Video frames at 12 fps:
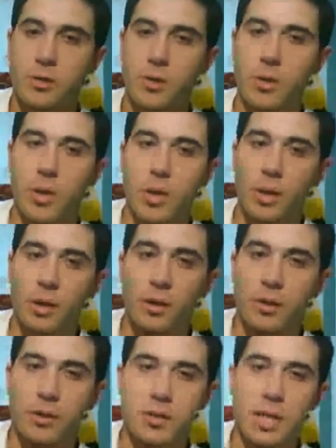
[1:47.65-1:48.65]
So
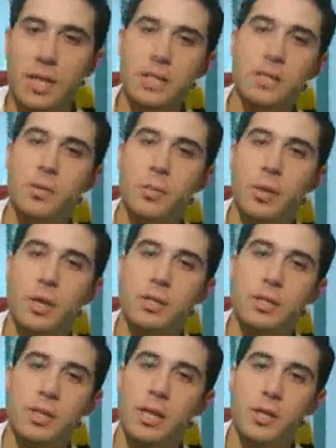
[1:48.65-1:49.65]
the size of the box
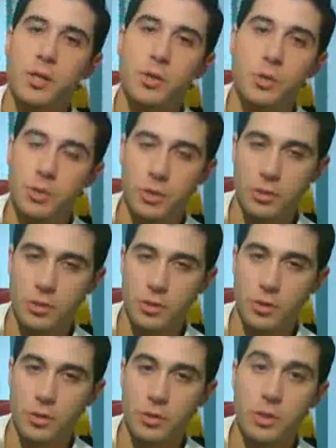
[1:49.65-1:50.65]
is not a huge
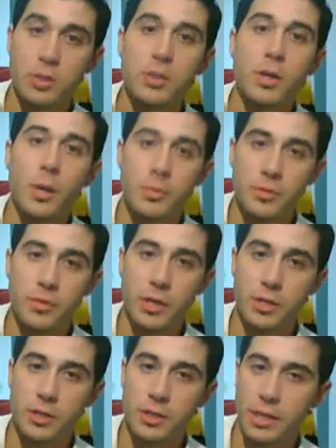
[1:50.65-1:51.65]
concern, just an
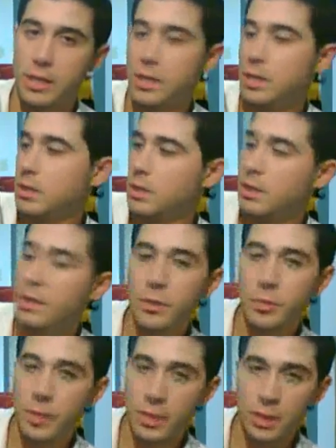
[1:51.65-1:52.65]
observation that it is a
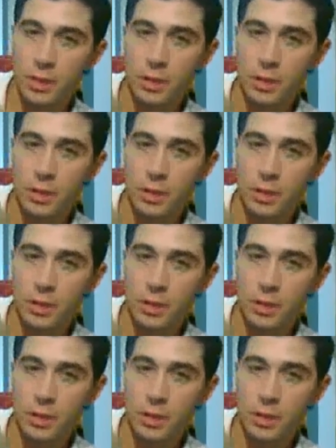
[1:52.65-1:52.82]
little big.